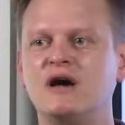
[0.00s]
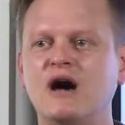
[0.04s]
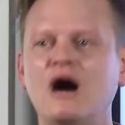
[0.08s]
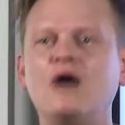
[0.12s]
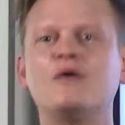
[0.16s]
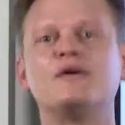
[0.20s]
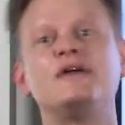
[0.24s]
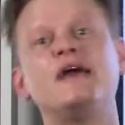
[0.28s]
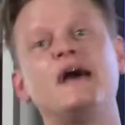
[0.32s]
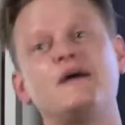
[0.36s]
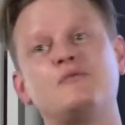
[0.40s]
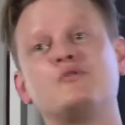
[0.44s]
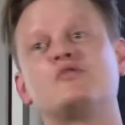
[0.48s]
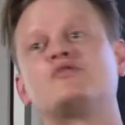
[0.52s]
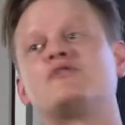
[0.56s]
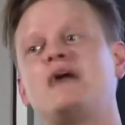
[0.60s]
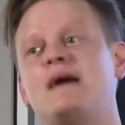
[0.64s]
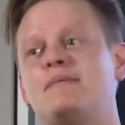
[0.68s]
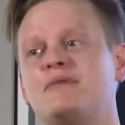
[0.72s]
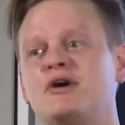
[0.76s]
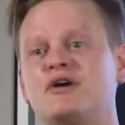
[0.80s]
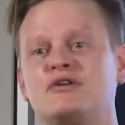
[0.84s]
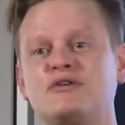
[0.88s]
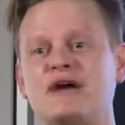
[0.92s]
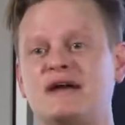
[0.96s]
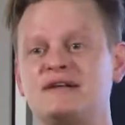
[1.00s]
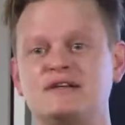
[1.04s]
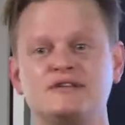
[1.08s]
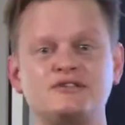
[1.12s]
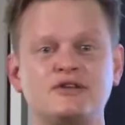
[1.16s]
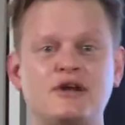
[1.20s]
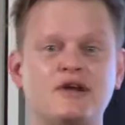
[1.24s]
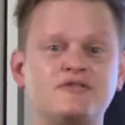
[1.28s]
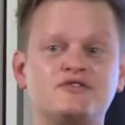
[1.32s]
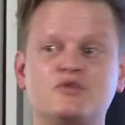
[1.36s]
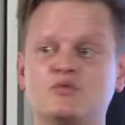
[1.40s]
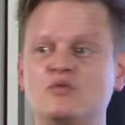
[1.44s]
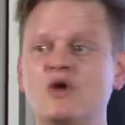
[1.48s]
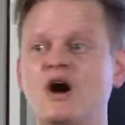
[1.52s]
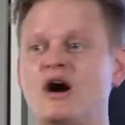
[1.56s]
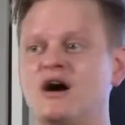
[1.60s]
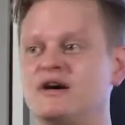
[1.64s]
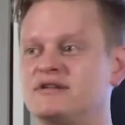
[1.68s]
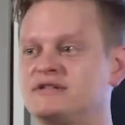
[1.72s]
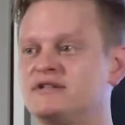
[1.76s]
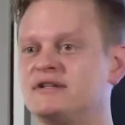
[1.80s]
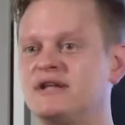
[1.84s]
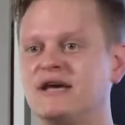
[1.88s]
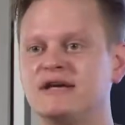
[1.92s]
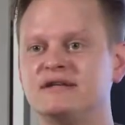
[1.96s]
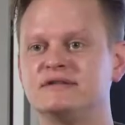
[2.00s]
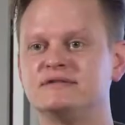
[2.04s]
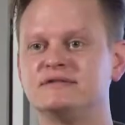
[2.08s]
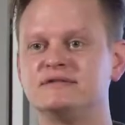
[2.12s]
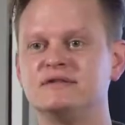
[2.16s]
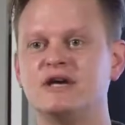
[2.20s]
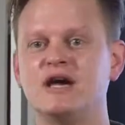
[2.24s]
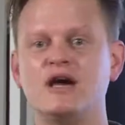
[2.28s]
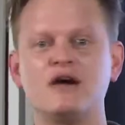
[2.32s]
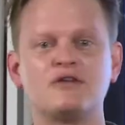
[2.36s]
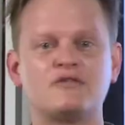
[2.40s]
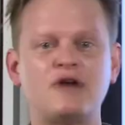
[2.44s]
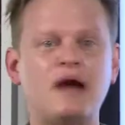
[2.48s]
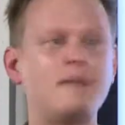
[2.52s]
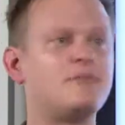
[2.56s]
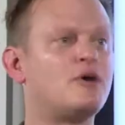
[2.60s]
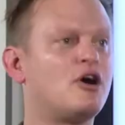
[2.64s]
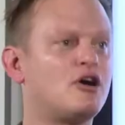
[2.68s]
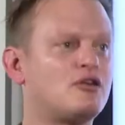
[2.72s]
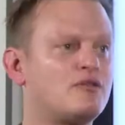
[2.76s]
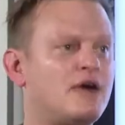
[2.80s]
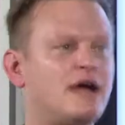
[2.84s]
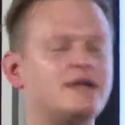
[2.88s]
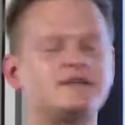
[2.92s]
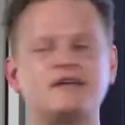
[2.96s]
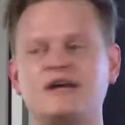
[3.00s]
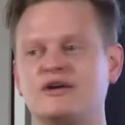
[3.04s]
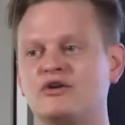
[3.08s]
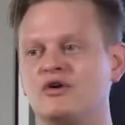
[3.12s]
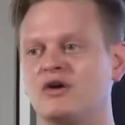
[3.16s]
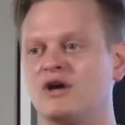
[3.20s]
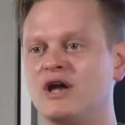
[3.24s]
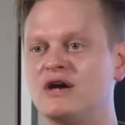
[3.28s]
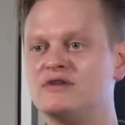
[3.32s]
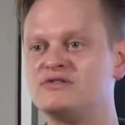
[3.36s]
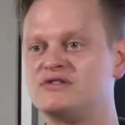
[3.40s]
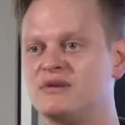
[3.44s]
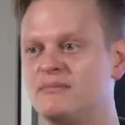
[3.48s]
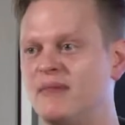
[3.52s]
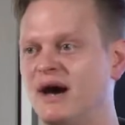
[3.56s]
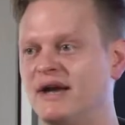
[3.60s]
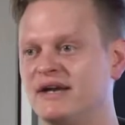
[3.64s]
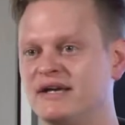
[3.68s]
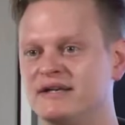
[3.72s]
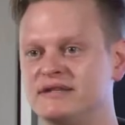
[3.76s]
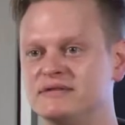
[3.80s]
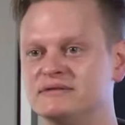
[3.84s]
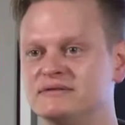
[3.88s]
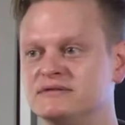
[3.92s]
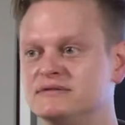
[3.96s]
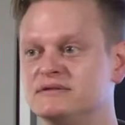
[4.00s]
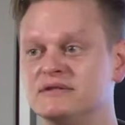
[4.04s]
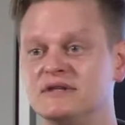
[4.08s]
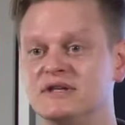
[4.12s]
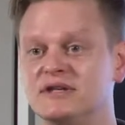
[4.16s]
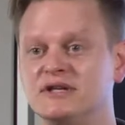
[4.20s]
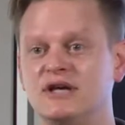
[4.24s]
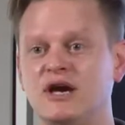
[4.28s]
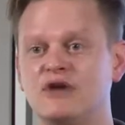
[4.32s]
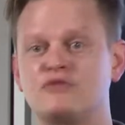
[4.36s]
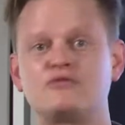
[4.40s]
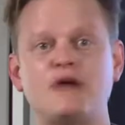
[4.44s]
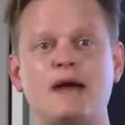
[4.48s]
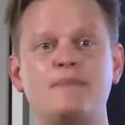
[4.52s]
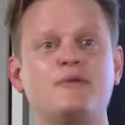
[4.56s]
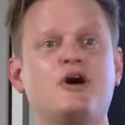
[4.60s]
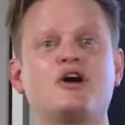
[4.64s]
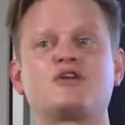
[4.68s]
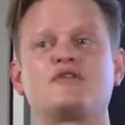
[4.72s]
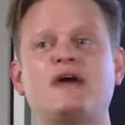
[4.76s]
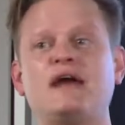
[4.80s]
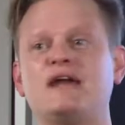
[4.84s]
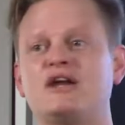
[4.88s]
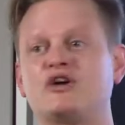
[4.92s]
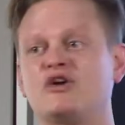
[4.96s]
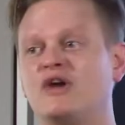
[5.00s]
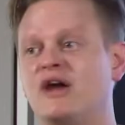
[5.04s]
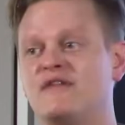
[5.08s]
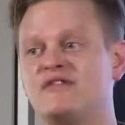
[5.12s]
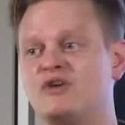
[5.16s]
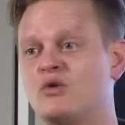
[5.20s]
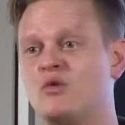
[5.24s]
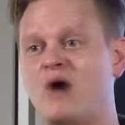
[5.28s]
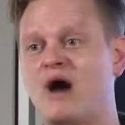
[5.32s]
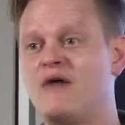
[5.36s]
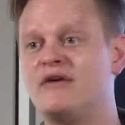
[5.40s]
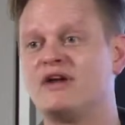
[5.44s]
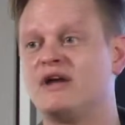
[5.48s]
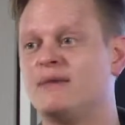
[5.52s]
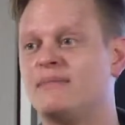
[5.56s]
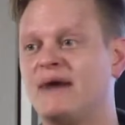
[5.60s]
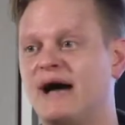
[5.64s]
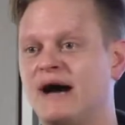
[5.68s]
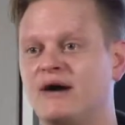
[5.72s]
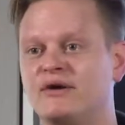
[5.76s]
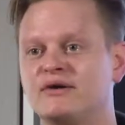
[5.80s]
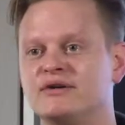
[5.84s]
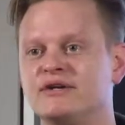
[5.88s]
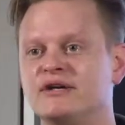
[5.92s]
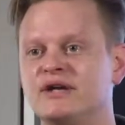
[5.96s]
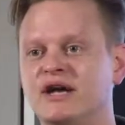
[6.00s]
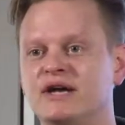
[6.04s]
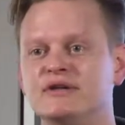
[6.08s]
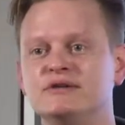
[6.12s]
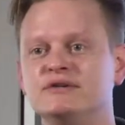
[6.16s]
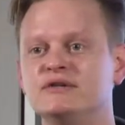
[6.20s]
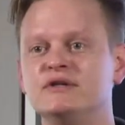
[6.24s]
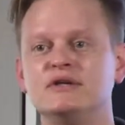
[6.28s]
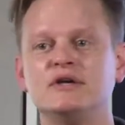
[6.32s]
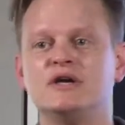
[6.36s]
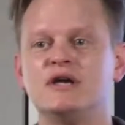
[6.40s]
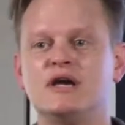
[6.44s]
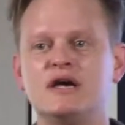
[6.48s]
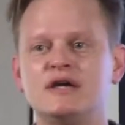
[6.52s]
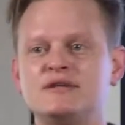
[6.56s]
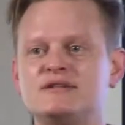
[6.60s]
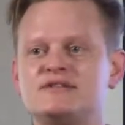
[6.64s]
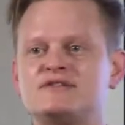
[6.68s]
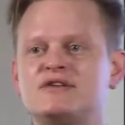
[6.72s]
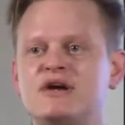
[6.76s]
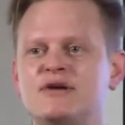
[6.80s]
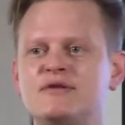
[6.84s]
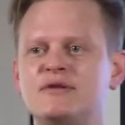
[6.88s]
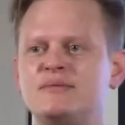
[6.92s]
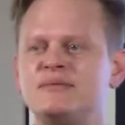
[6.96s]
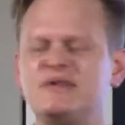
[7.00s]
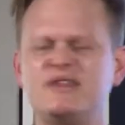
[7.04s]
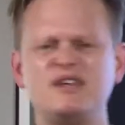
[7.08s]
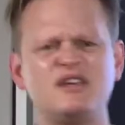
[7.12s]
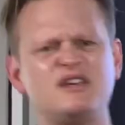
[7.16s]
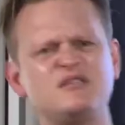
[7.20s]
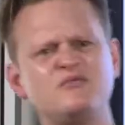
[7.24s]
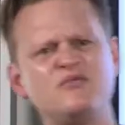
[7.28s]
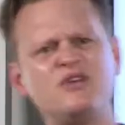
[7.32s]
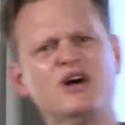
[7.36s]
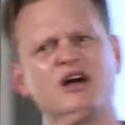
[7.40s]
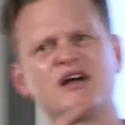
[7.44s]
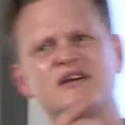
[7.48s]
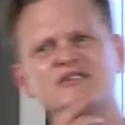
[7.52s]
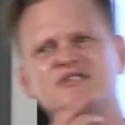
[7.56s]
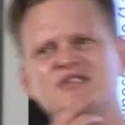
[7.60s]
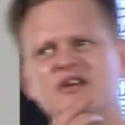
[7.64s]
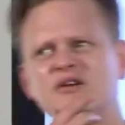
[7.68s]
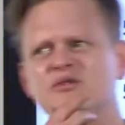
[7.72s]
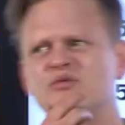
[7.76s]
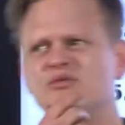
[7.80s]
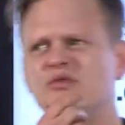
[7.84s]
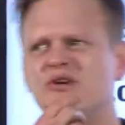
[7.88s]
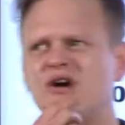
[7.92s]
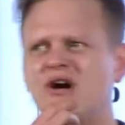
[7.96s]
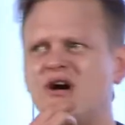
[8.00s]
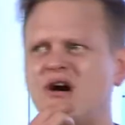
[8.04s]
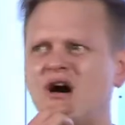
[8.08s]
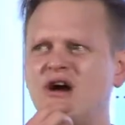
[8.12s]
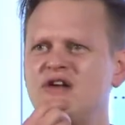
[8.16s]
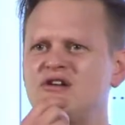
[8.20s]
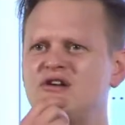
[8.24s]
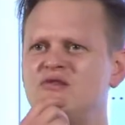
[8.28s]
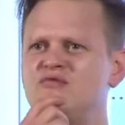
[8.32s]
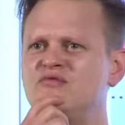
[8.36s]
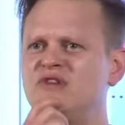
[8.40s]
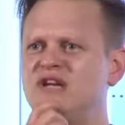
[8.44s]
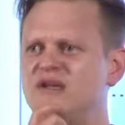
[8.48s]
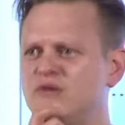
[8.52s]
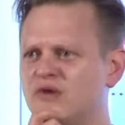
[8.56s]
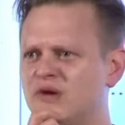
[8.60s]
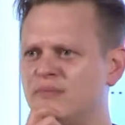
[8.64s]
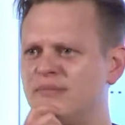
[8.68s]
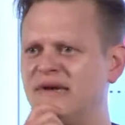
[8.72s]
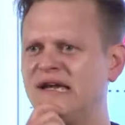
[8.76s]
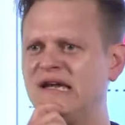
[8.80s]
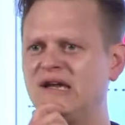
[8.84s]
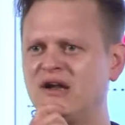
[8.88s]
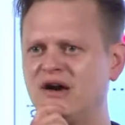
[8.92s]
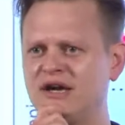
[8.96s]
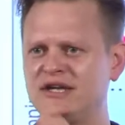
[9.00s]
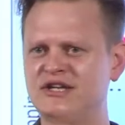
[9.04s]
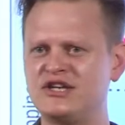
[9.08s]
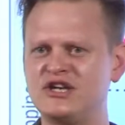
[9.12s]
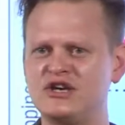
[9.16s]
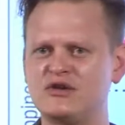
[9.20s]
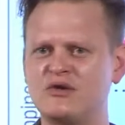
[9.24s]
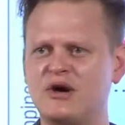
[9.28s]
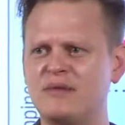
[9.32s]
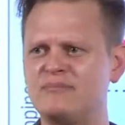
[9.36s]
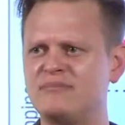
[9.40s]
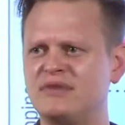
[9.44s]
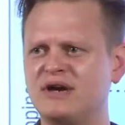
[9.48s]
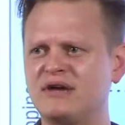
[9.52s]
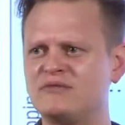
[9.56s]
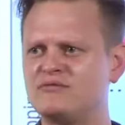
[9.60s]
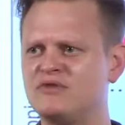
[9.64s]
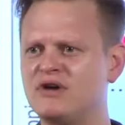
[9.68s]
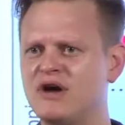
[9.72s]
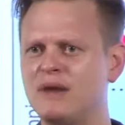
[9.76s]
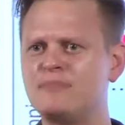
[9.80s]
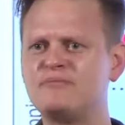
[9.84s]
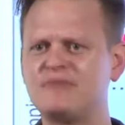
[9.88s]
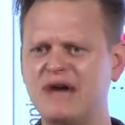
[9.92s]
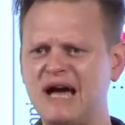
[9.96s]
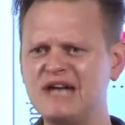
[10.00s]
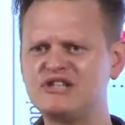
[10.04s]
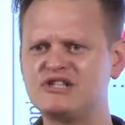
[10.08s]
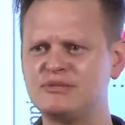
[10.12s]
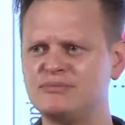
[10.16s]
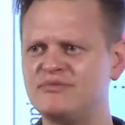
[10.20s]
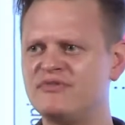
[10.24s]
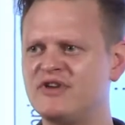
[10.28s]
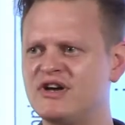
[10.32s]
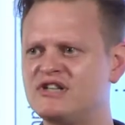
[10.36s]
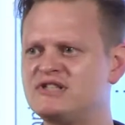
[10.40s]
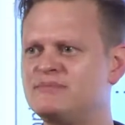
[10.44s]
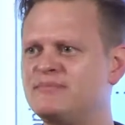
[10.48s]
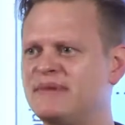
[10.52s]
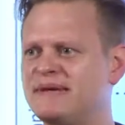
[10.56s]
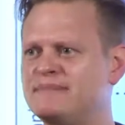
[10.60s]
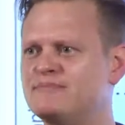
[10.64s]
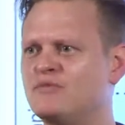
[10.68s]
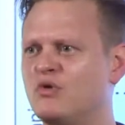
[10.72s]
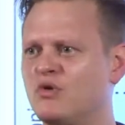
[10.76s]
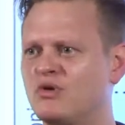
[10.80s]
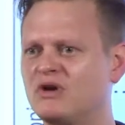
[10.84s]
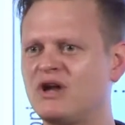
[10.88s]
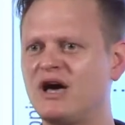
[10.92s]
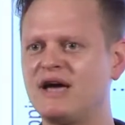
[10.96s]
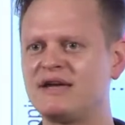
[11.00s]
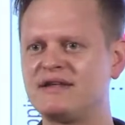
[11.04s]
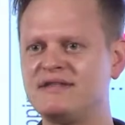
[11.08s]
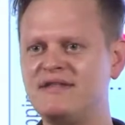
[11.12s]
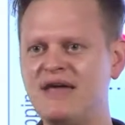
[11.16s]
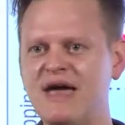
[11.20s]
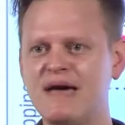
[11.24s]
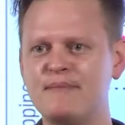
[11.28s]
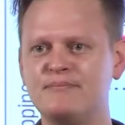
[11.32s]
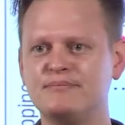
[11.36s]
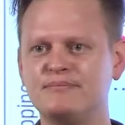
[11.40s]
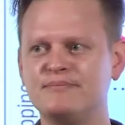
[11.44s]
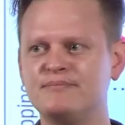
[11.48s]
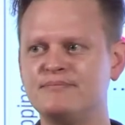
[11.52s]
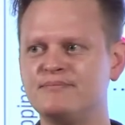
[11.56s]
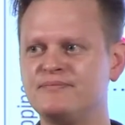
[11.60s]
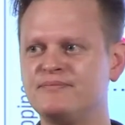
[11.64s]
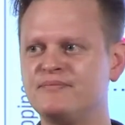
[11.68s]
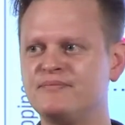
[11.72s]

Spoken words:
Oh yeah, well grandma and granddad don't have to work, do they? Grandma and granddad have got loads of money. You know, grandma and granddad got nothing to worry about, you know. And so they'll be thinking, right, so I don't really want to be like you. I actually prefer to be more like them.